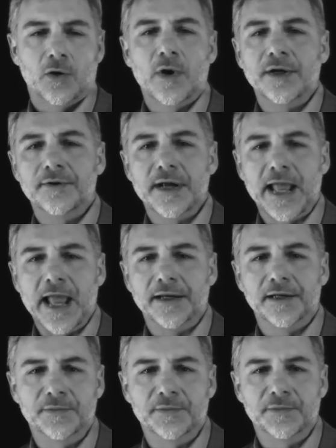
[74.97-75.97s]
or rendering aid
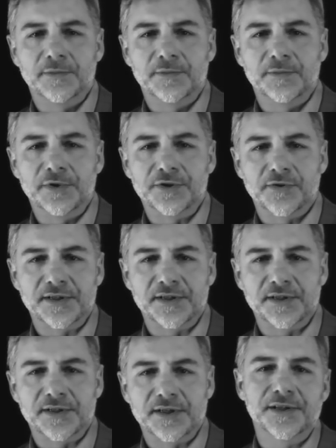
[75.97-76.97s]
and comfort to
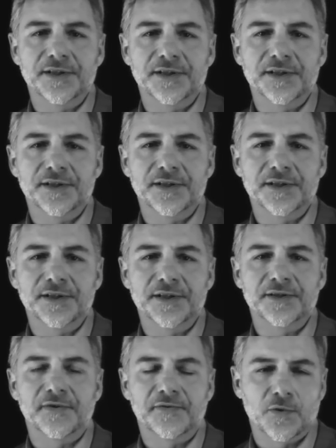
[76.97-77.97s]
betraying the state into the
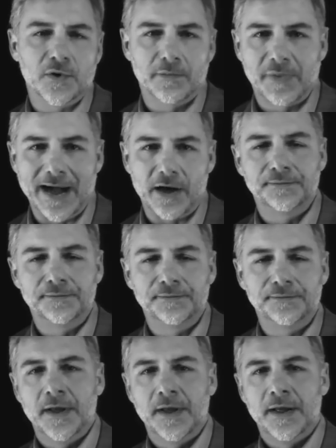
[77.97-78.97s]
hands of a foreign power.
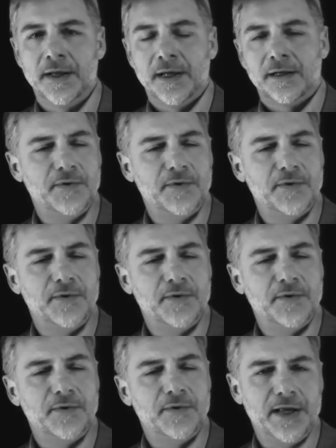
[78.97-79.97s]
Now, I'm not
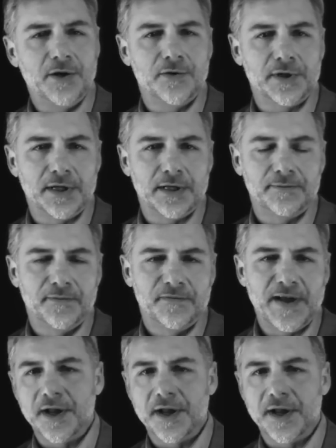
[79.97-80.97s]
sure if we can go into
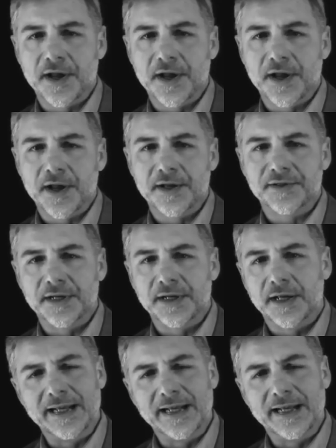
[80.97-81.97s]
Fast and Furious
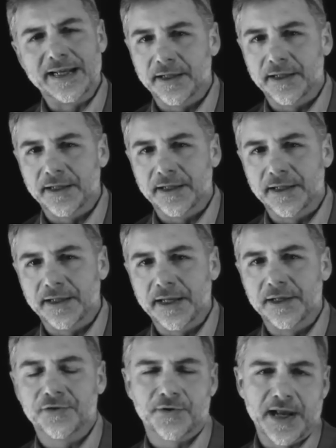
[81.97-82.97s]
and
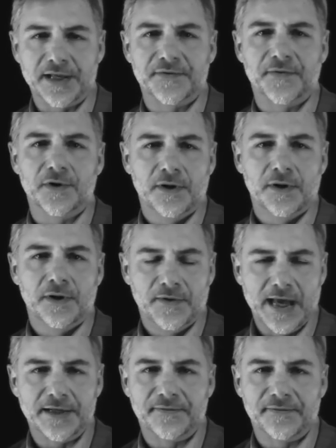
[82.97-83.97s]
exactly transfer
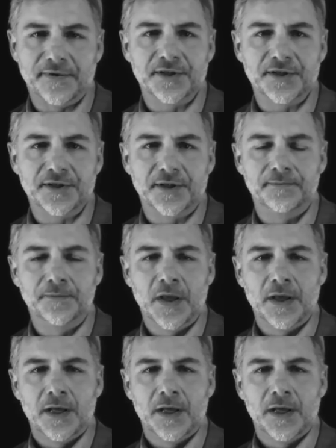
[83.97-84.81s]
that definition,